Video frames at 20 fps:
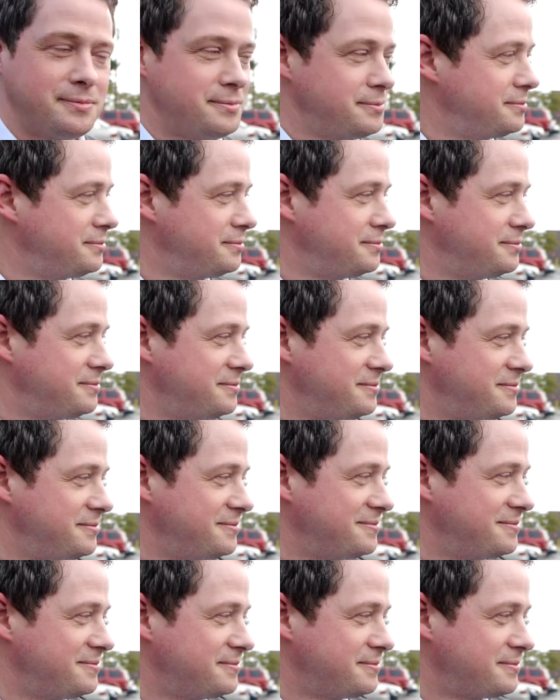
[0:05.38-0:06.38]

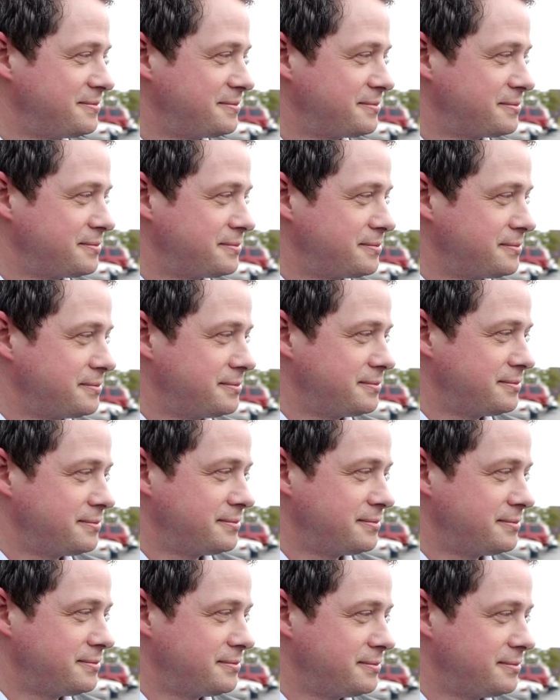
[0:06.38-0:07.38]

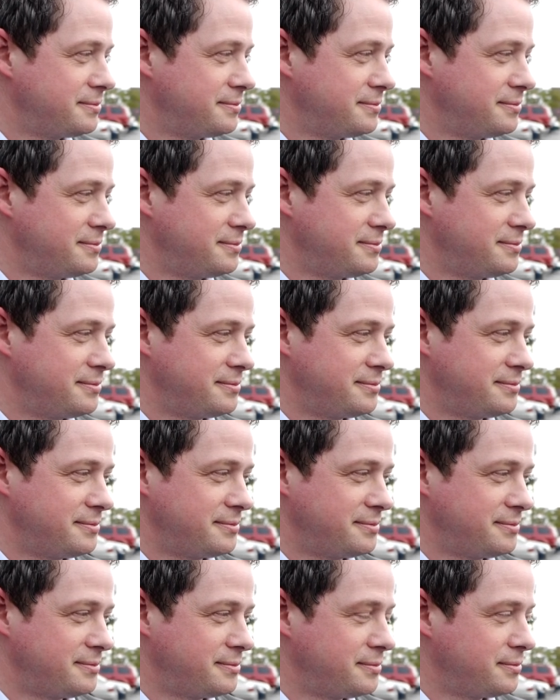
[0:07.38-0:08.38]

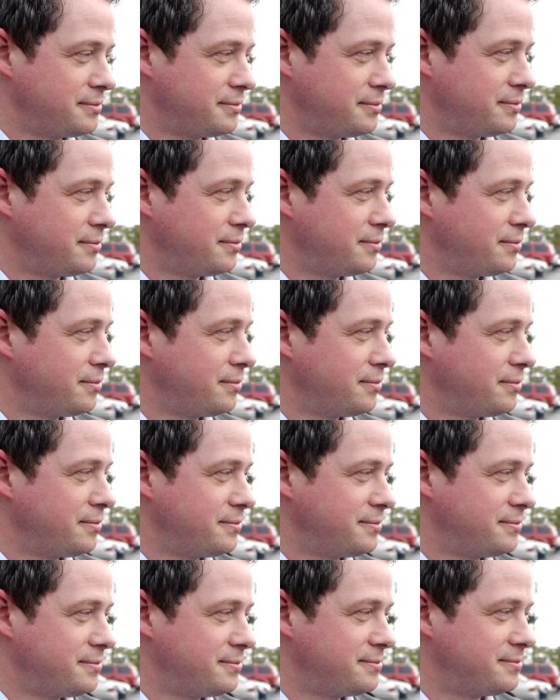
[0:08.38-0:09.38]

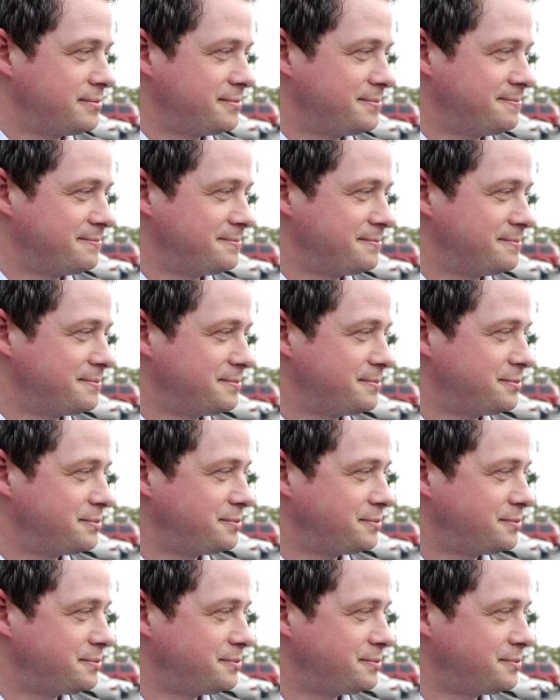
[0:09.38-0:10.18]
(not speaking)